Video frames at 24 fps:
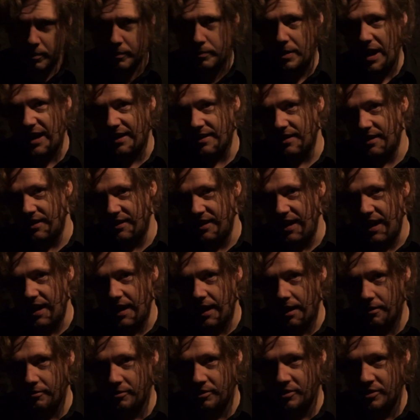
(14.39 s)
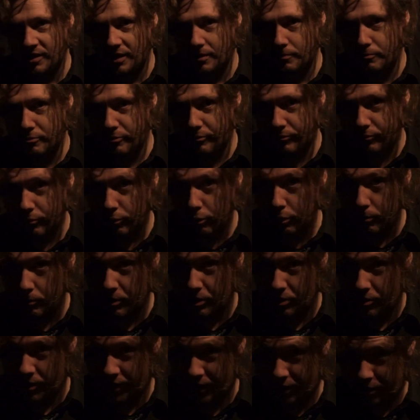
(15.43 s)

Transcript: But back in the day, I was a performer